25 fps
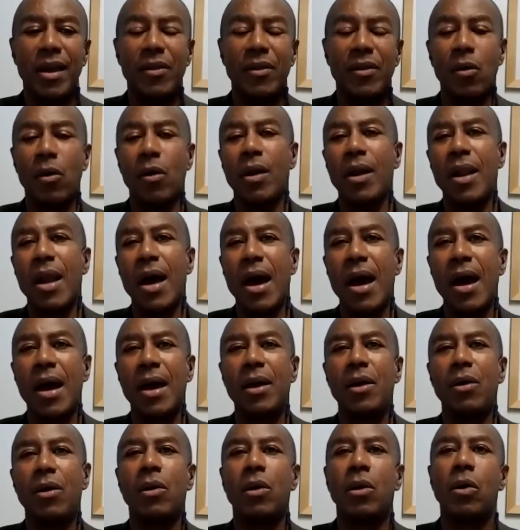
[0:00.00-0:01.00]
either
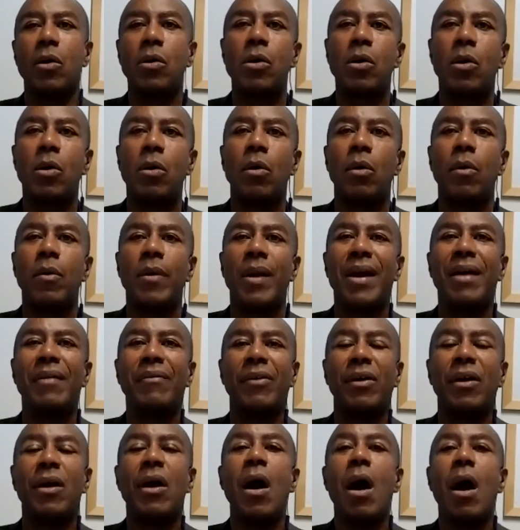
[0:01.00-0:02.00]
online or local or
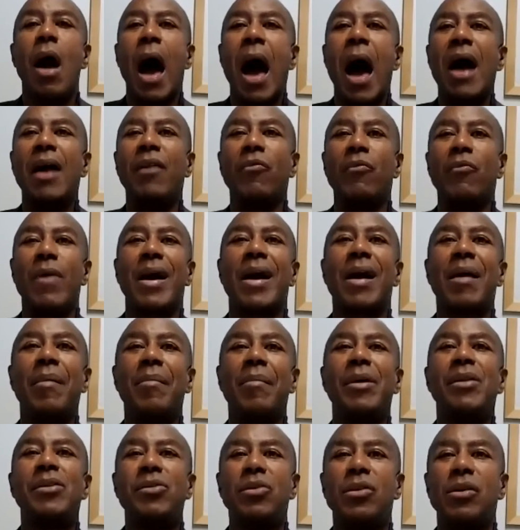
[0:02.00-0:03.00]
whatever. I
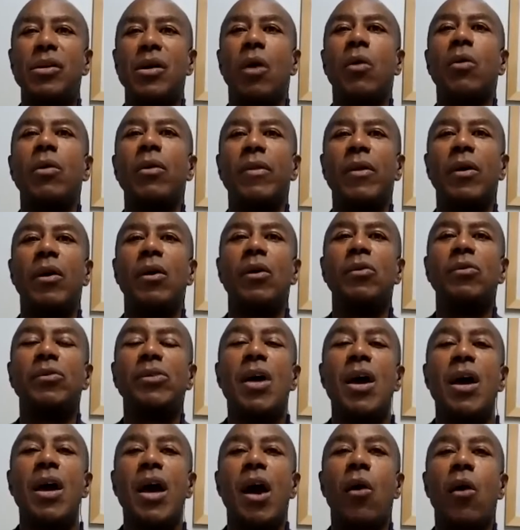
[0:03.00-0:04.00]
recommend you go to
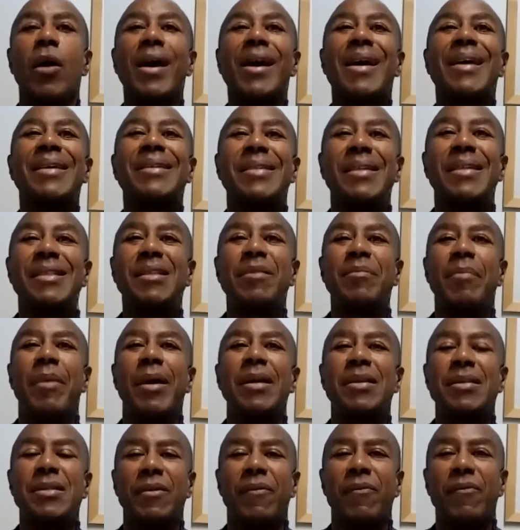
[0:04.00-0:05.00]
those on a consistent
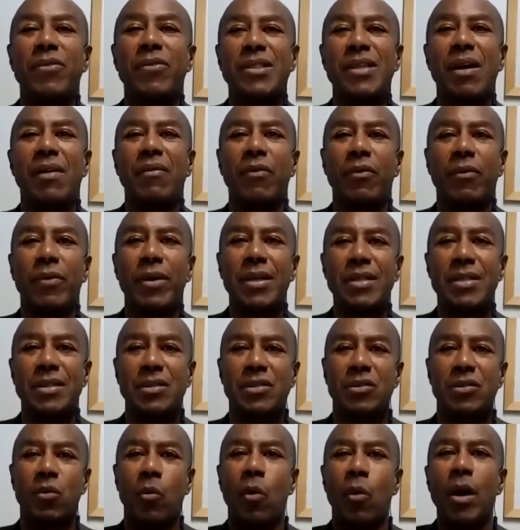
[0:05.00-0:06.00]
basis for several
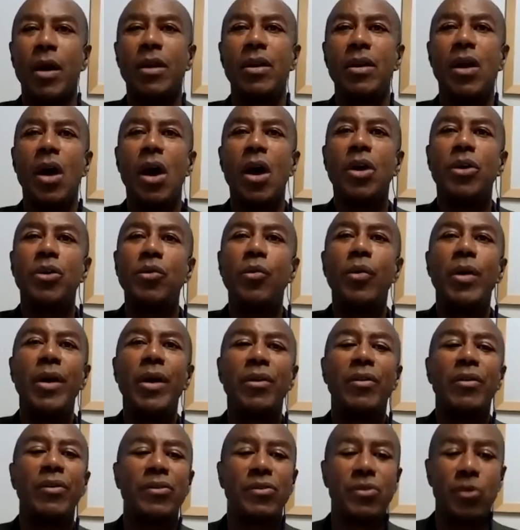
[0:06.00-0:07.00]
reasons. One, you
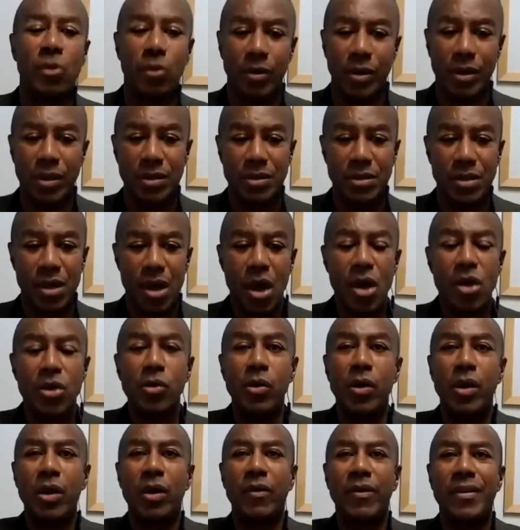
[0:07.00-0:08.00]
hear the stories.
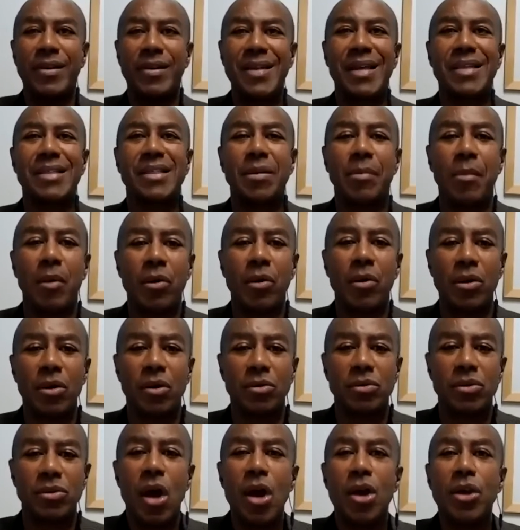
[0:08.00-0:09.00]
You hear the
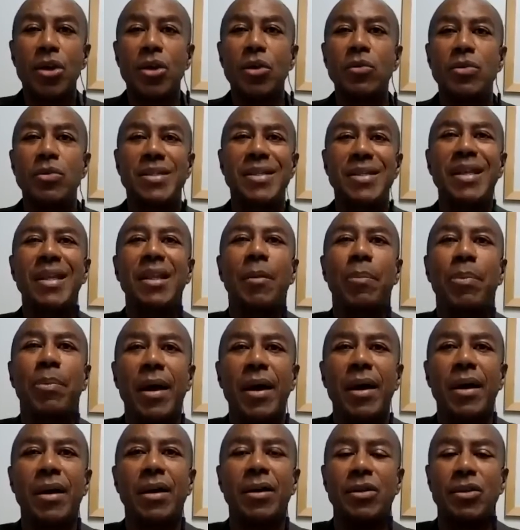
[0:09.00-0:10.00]
testimonials, you see the
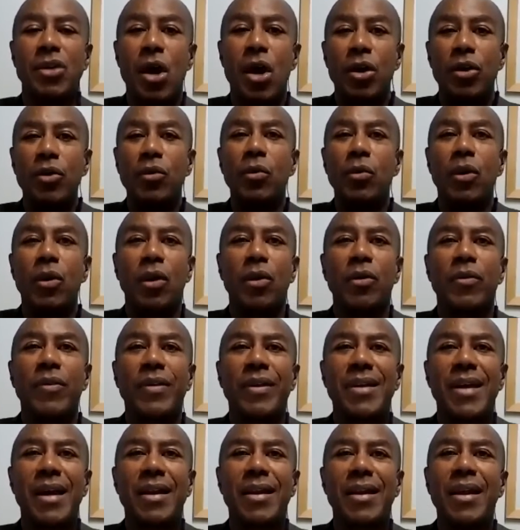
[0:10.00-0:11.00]
players, you learn
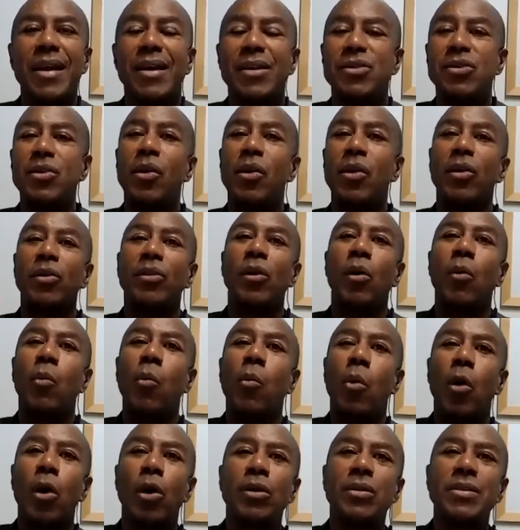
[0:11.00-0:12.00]
the techniques, you learn the
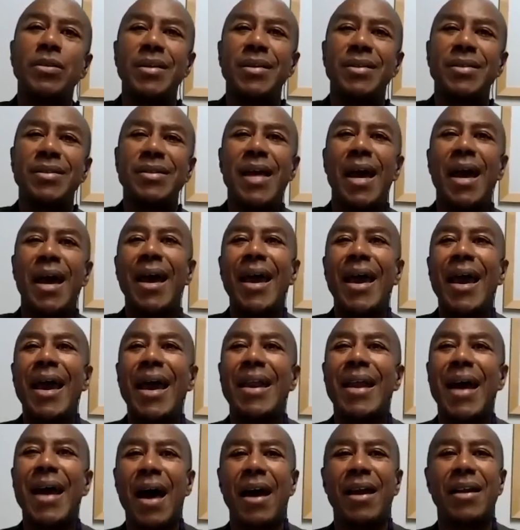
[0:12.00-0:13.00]
words to say
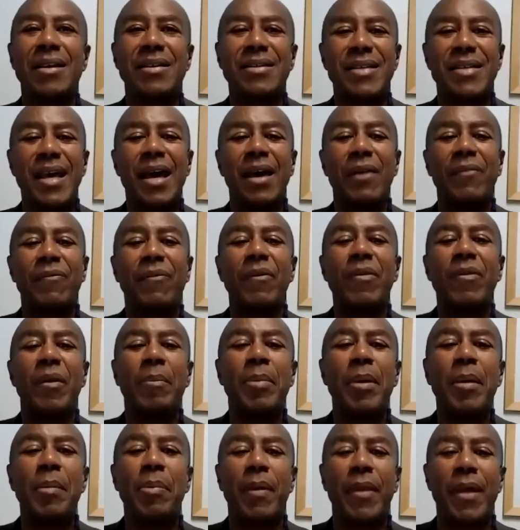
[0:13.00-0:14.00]
and how to say it from
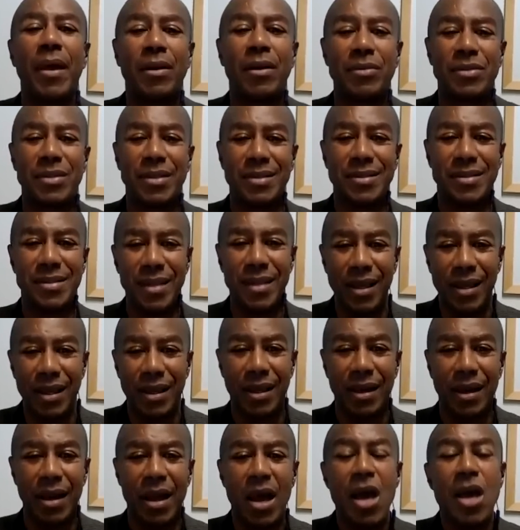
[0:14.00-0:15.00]
the people that are
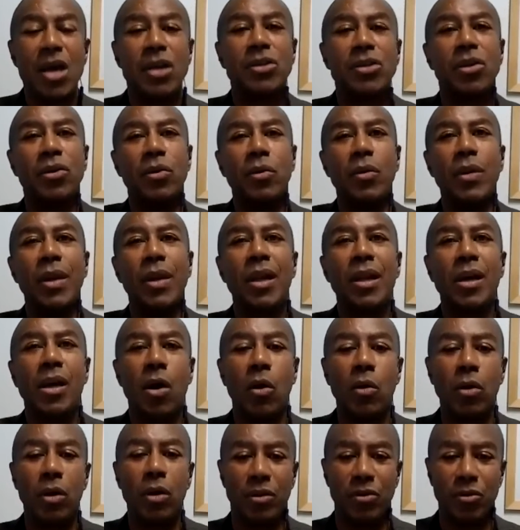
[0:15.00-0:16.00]
succeeding. So you need to
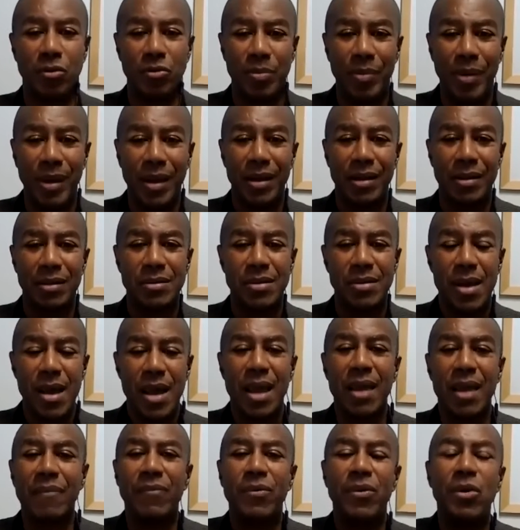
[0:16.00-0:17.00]
go to those meetings.
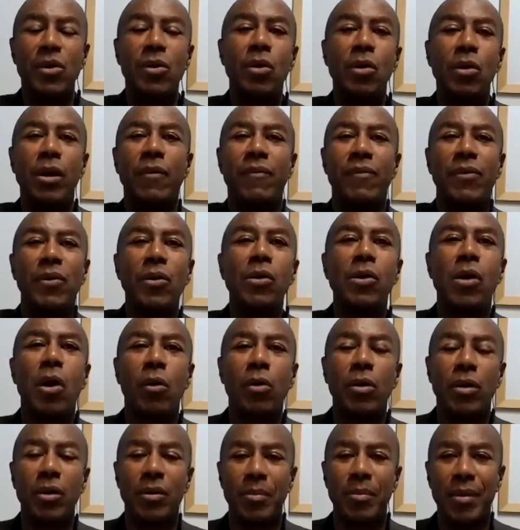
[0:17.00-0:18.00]
If you
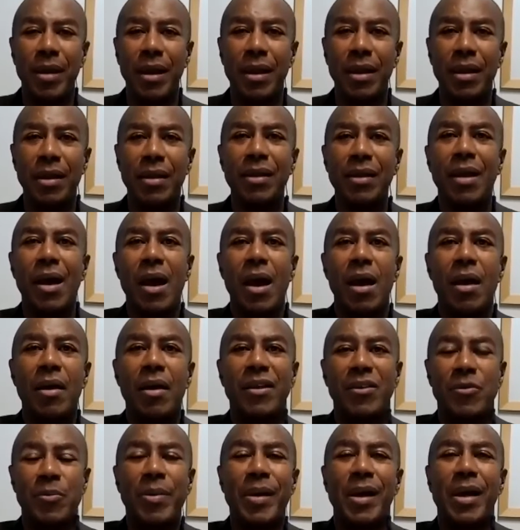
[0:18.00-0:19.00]
go to the meeting,
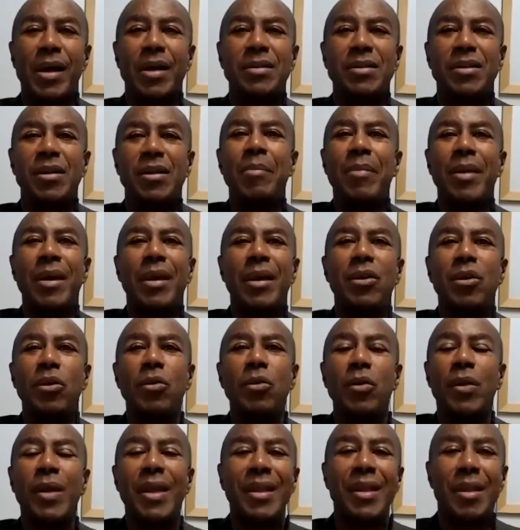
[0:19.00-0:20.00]
it's because
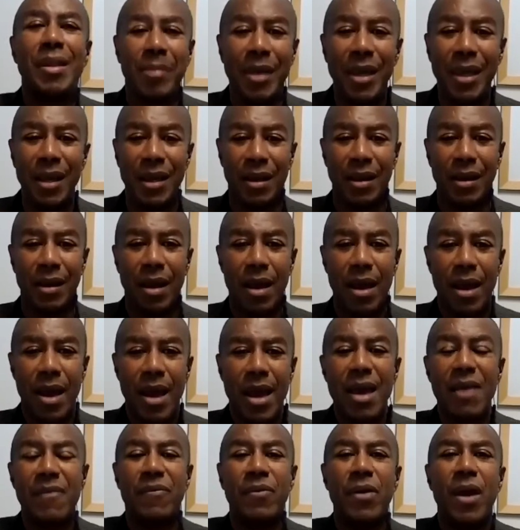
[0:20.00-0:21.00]
you need the meeting.
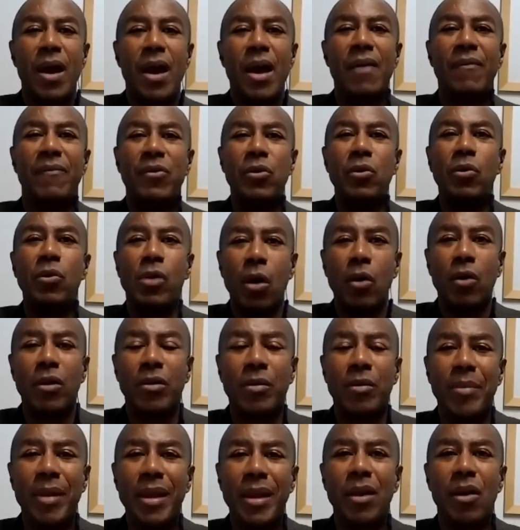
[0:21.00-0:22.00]
If you go to
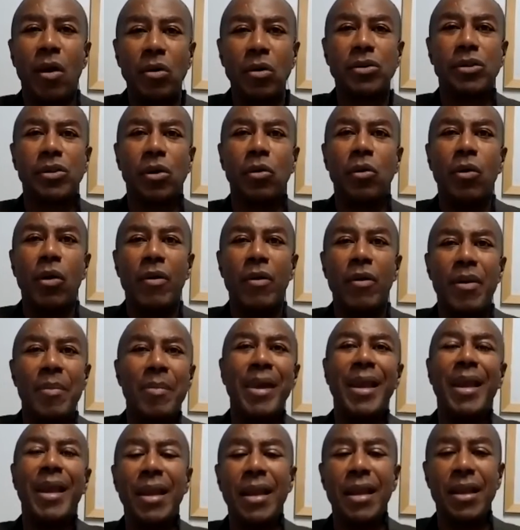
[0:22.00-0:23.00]
the meeting also, the
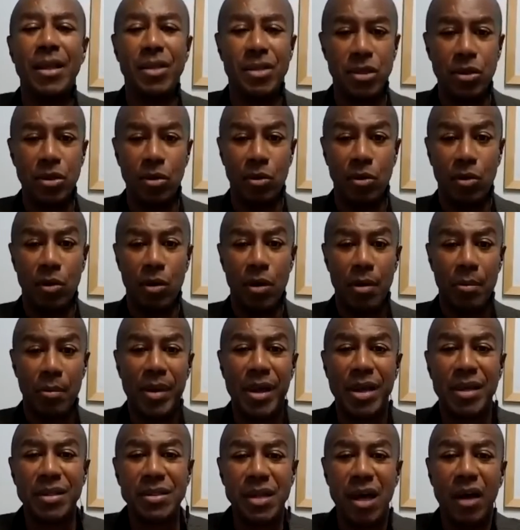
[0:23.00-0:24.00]
meeting needs you
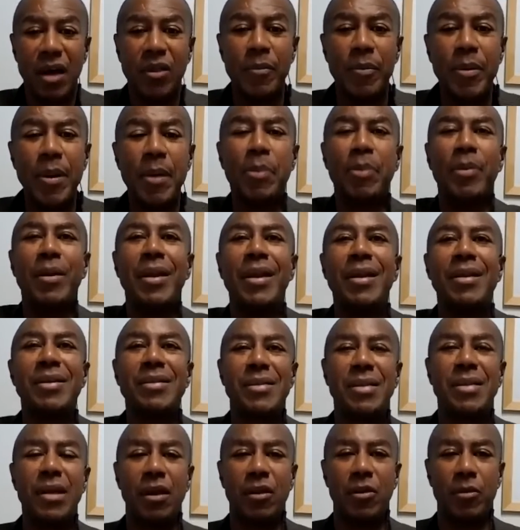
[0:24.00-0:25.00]
because other people need to
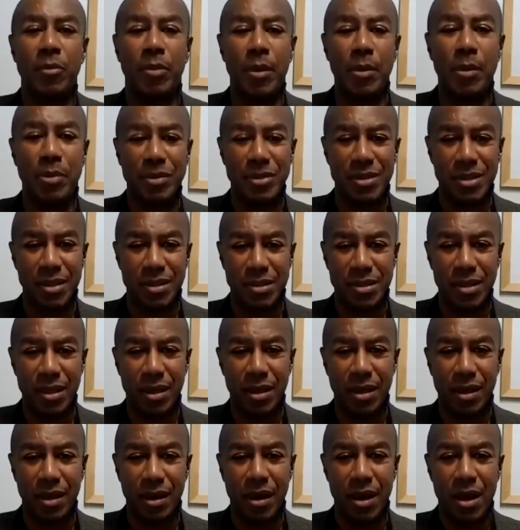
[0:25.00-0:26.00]
see other people
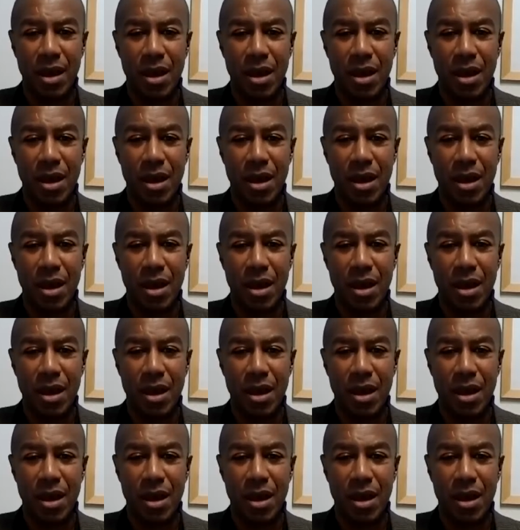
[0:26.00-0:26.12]
succeeding.